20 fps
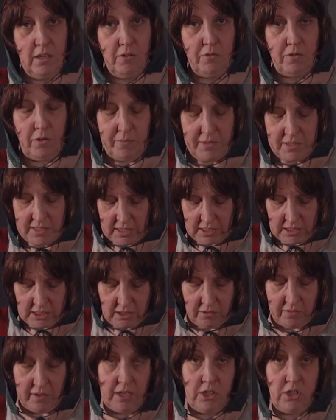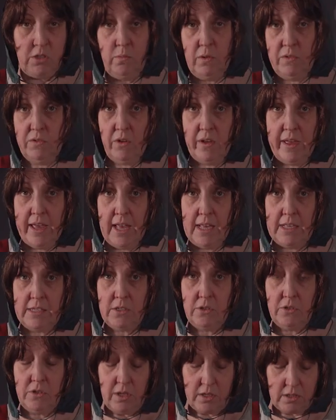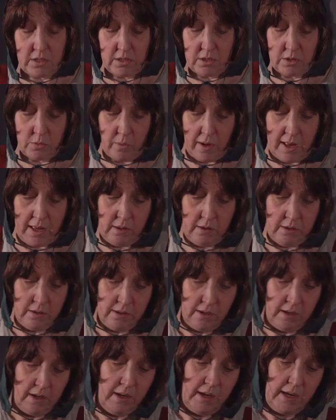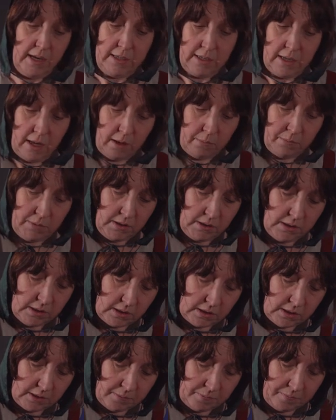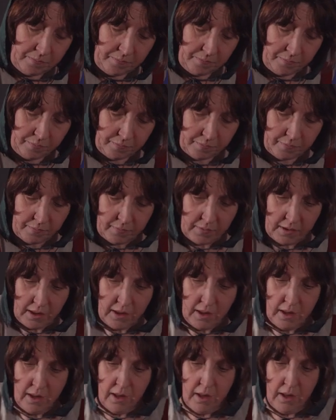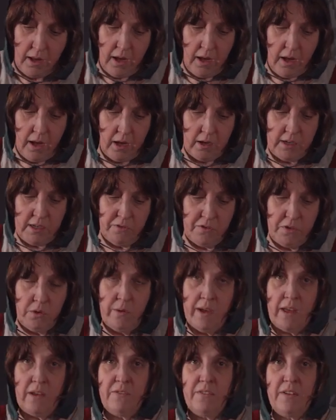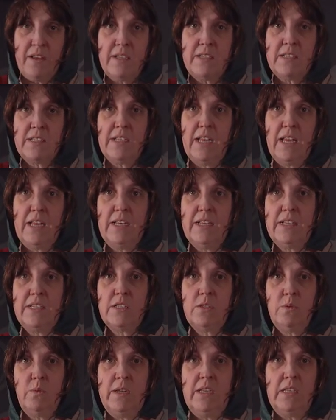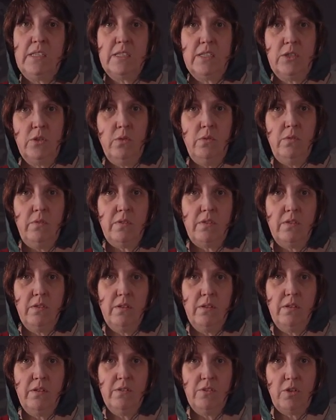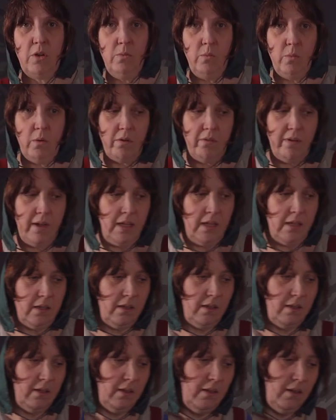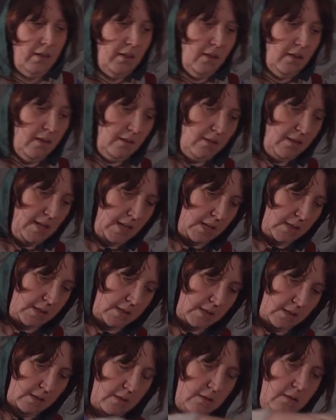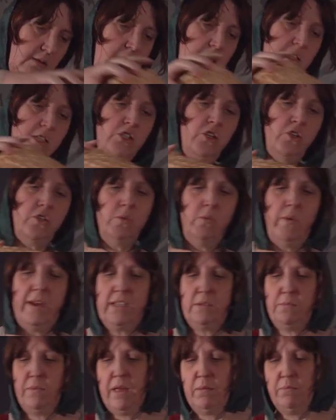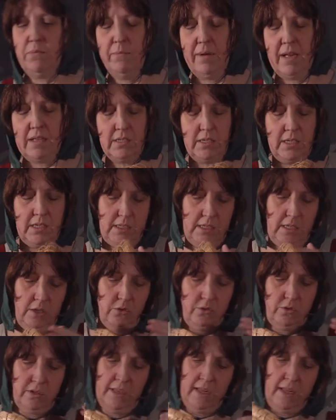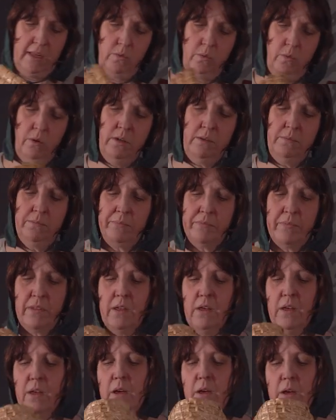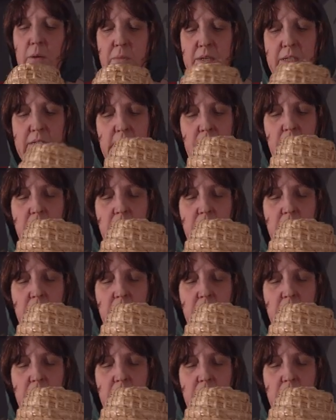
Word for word: from this excavation. We've got hazelnuts as well and almonds. And if you have a slightly sweet tooth, don't worry. This is not a waste paper basket, it looks like one, but it's